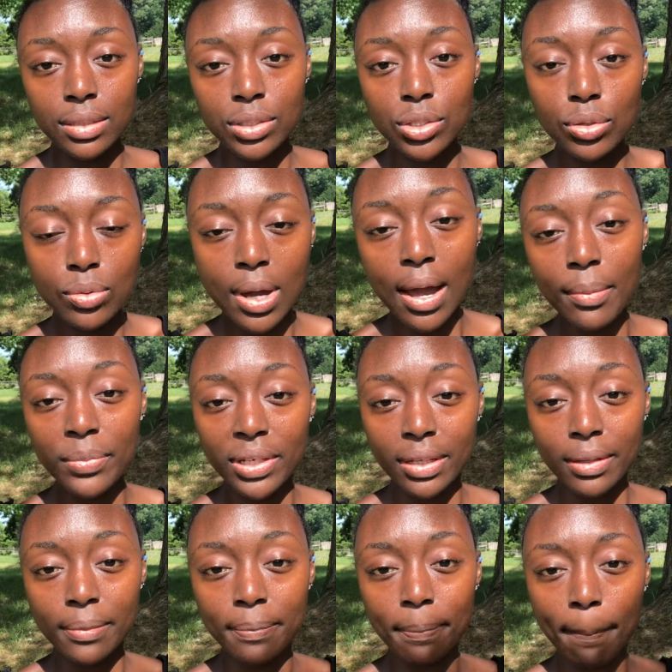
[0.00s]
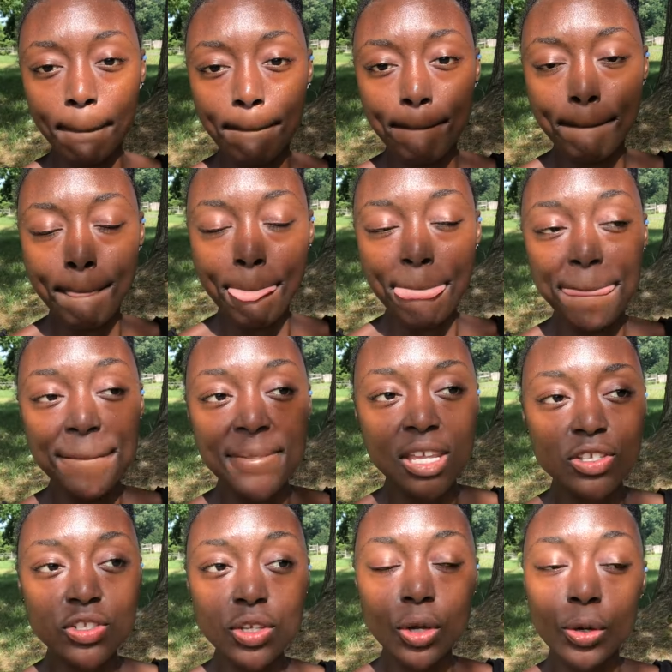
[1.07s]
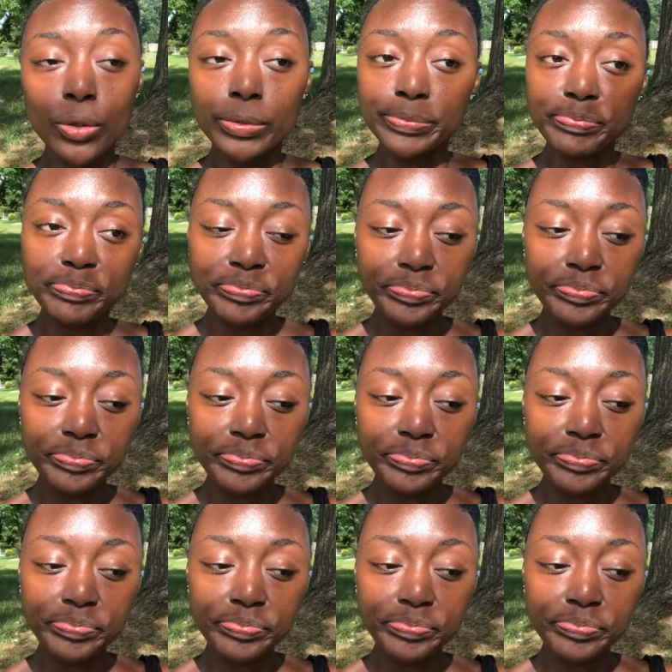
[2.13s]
to Gambia. So